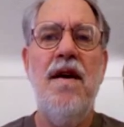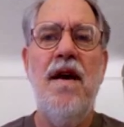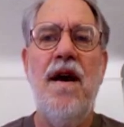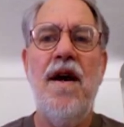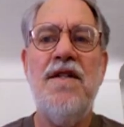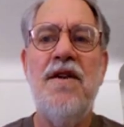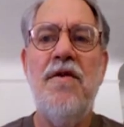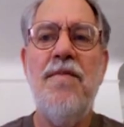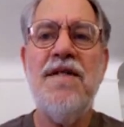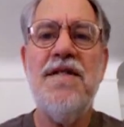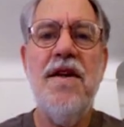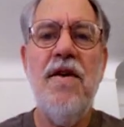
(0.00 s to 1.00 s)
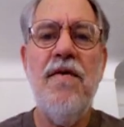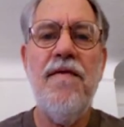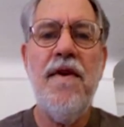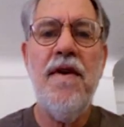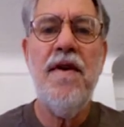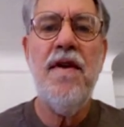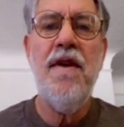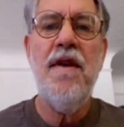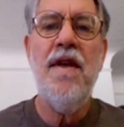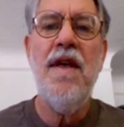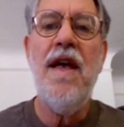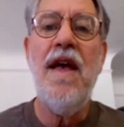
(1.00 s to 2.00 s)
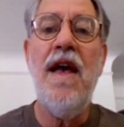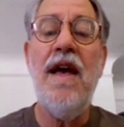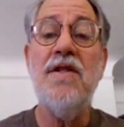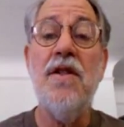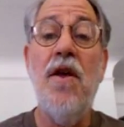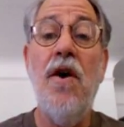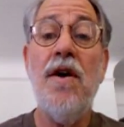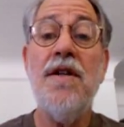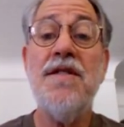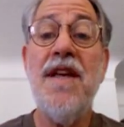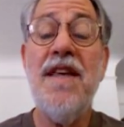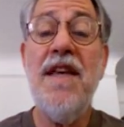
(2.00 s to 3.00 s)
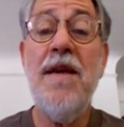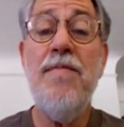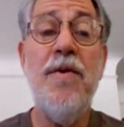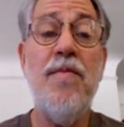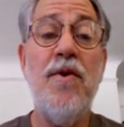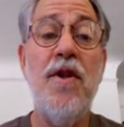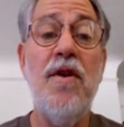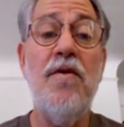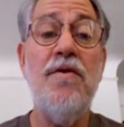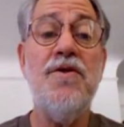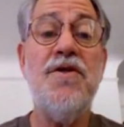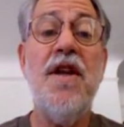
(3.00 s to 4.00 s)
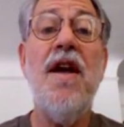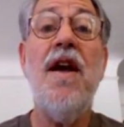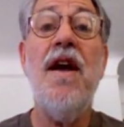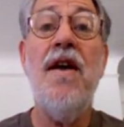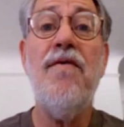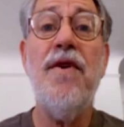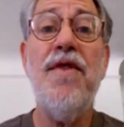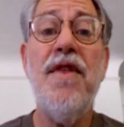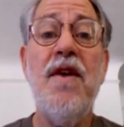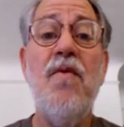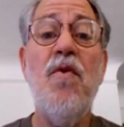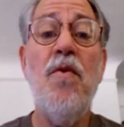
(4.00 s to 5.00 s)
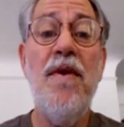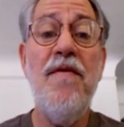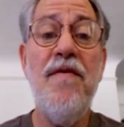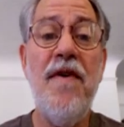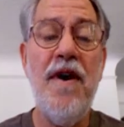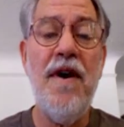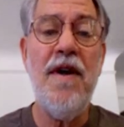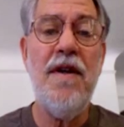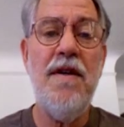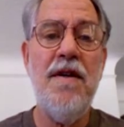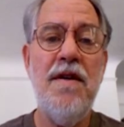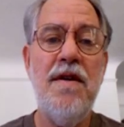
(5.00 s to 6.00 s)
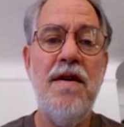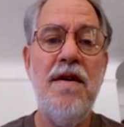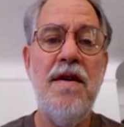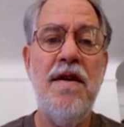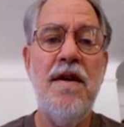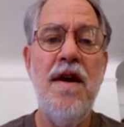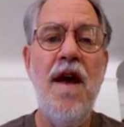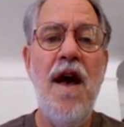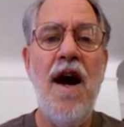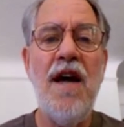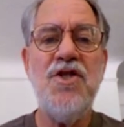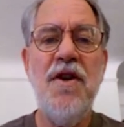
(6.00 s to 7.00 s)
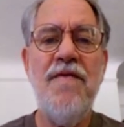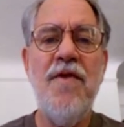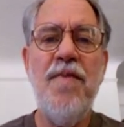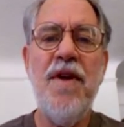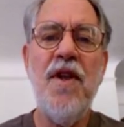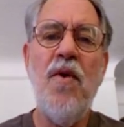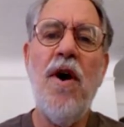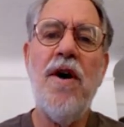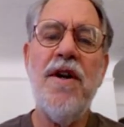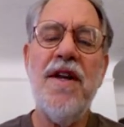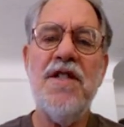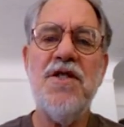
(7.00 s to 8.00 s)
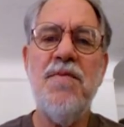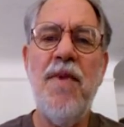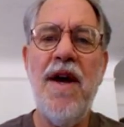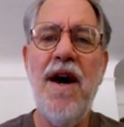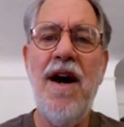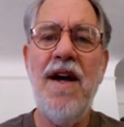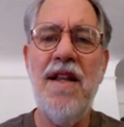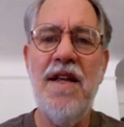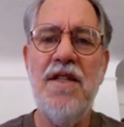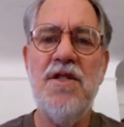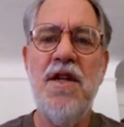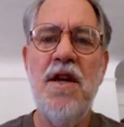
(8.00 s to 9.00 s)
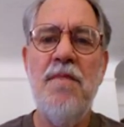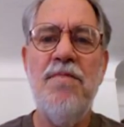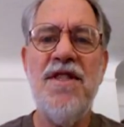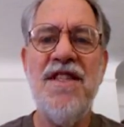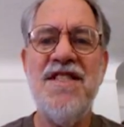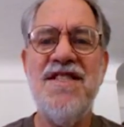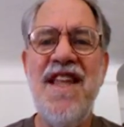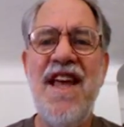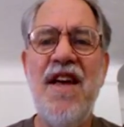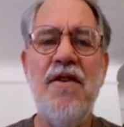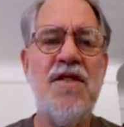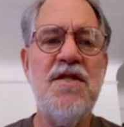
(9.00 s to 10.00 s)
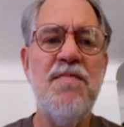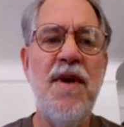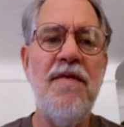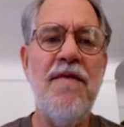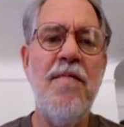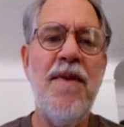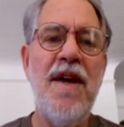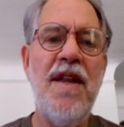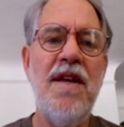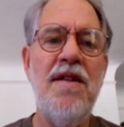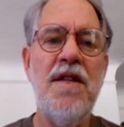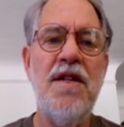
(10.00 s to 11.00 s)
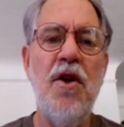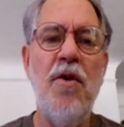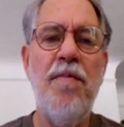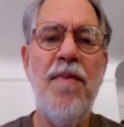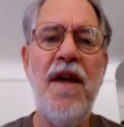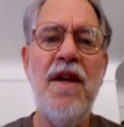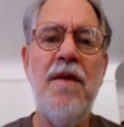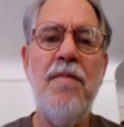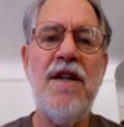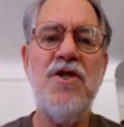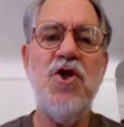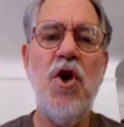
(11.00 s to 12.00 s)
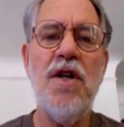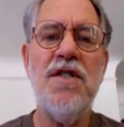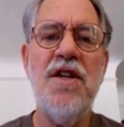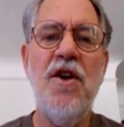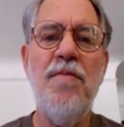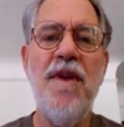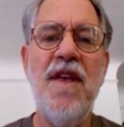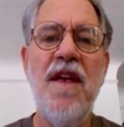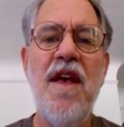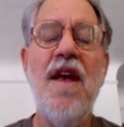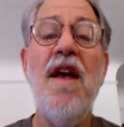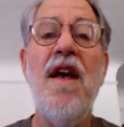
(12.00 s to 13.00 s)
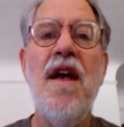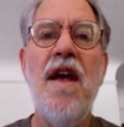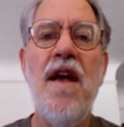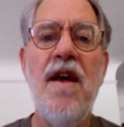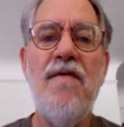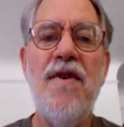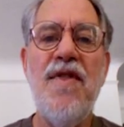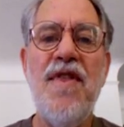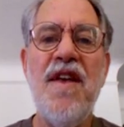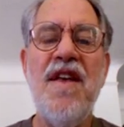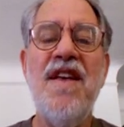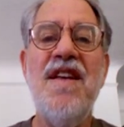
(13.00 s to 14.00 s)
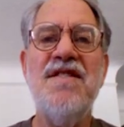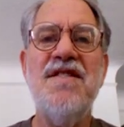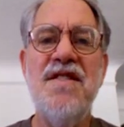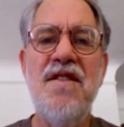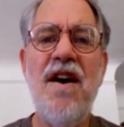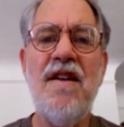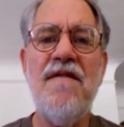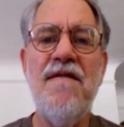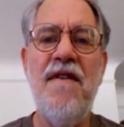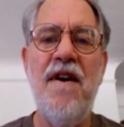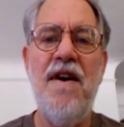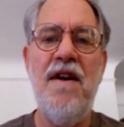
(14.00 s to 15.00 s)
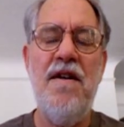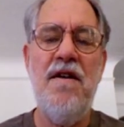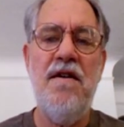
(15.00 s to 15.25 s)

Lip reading: I tell myself, as long as I keep them closed, everything will be fine. I shove the pillow hard against my eyelids, but the stale smell of the bedding and the dull pain in my jaw tell me everything is not fine.